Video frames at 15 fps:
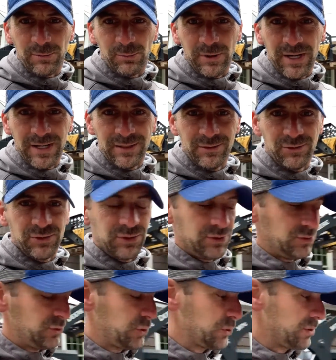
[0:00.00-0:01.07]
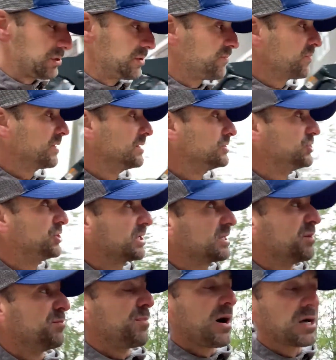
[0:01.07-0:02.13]
round turret. Check the
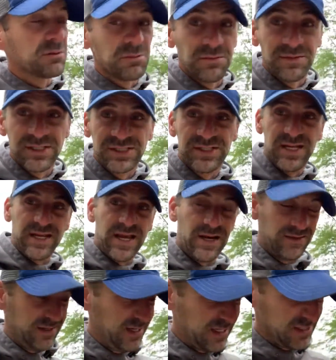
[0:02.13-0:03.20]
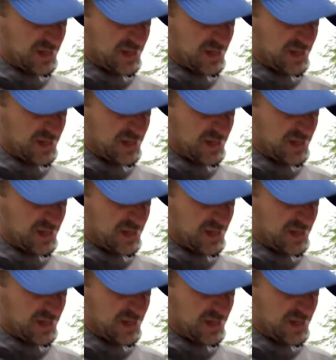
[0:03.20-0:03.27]
bottom of this thing out. It's